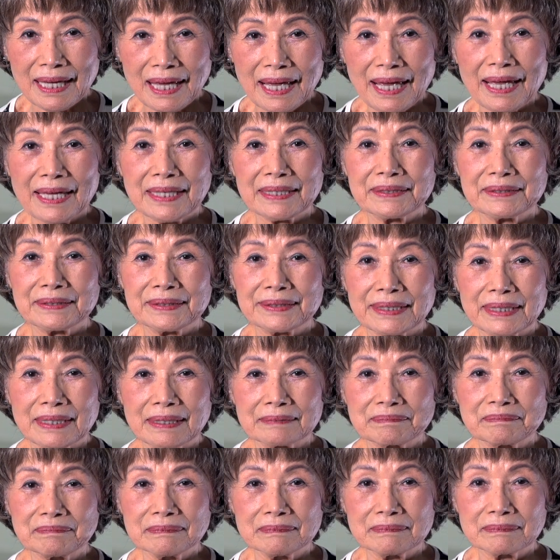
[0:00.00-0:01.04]
and
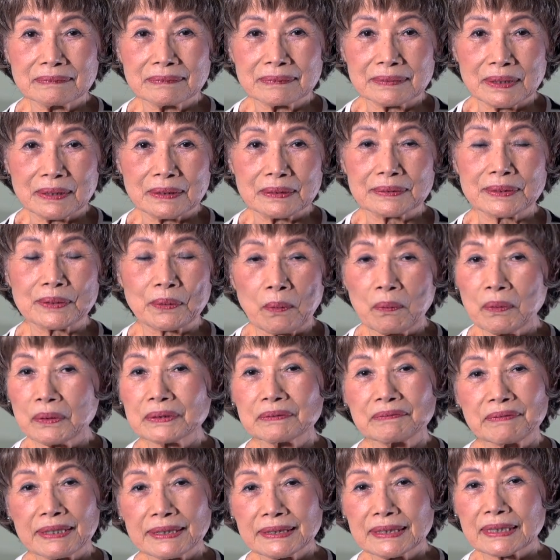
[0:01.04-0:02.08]
it
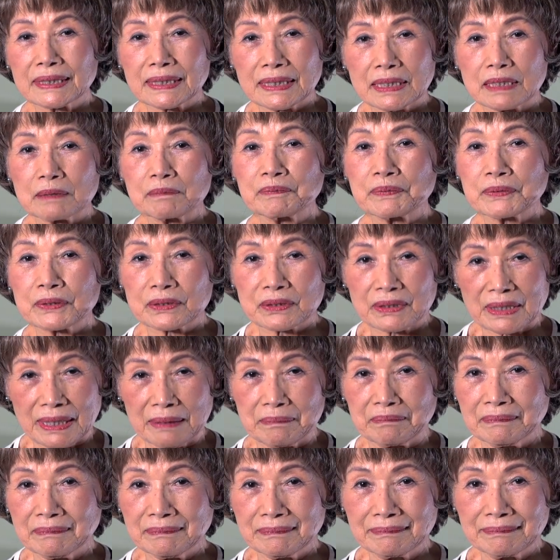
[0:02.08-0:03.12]
always keeps
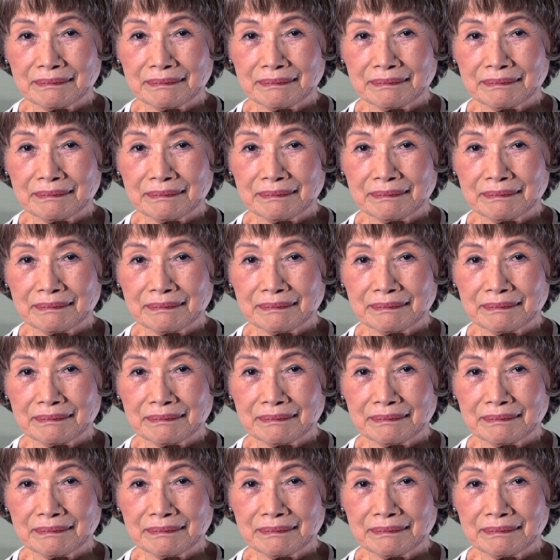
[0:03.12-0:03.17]
slim.